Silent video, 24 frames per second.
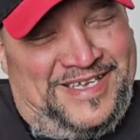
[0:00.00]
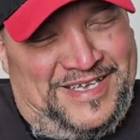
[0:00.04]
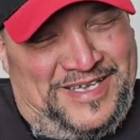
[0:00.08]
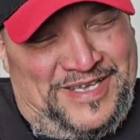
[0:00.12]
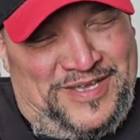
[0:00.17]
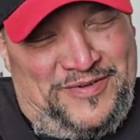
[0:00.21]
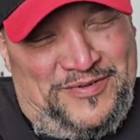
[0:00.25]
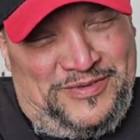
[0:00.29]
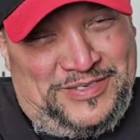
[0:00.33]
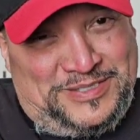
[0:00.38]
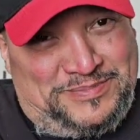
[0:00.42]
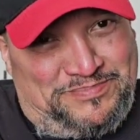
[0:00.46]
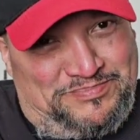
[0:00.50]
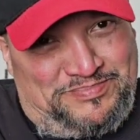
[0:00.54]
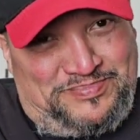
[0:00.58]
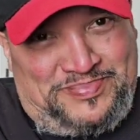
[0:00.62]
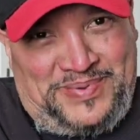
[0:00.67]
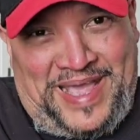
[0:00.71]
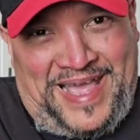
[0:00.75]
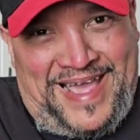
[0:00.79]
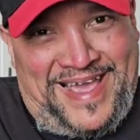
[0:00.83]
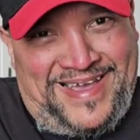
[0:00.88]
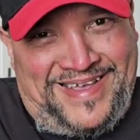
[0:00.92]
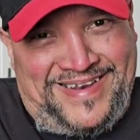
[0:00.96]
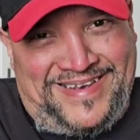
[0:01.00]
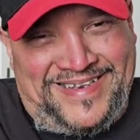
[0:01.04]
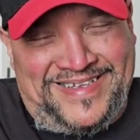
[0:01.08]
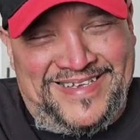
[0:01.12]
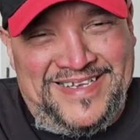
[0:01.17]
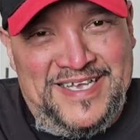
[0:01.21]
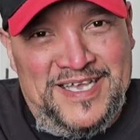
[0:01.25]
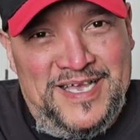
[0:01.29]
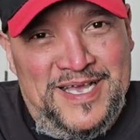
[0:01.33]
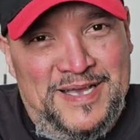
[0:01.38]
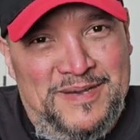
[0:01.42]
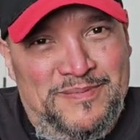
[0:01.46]
It was bad,
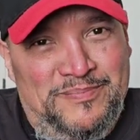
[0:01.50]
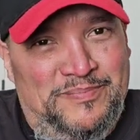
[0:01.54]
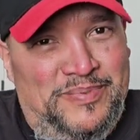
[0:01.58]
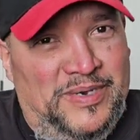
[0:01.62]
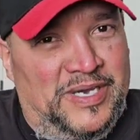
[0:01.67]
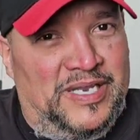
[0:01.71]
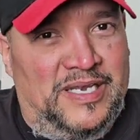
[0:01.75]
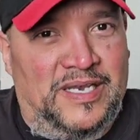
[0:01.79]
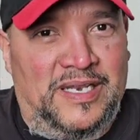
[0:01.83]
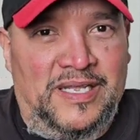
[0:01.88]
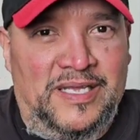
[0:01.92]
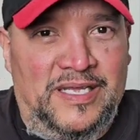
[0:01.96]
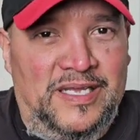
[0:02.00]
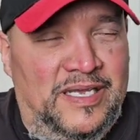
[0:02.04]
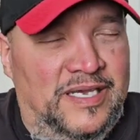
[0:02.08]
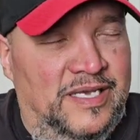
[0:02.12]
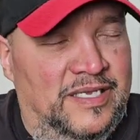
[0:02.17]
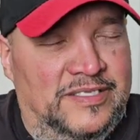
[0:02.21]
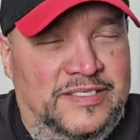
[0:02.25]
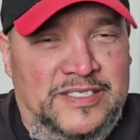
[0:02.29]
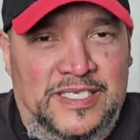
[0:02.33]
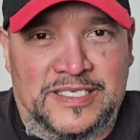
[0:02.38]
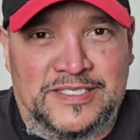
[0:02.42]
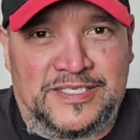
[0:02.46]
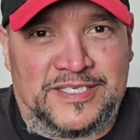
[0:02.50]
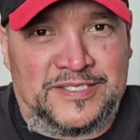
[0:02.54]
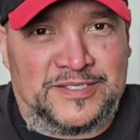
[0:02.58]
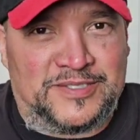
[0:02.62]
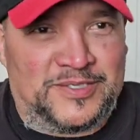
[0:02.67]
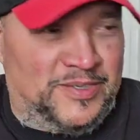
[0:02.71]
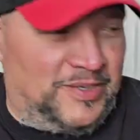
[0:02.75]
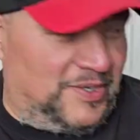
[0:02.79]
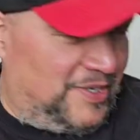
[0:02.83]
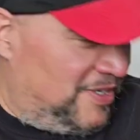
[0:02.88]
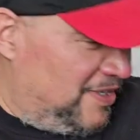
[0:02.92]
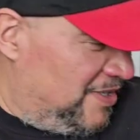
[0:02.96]
but it tasted
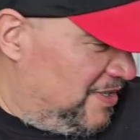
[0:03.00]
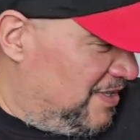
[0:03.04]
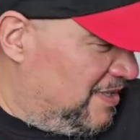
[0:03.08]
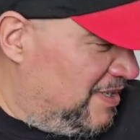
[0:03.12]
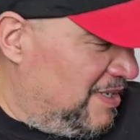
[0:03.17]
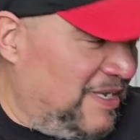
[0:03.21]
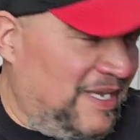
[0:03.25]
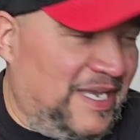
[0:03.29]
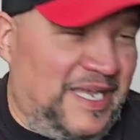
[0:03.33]
so good.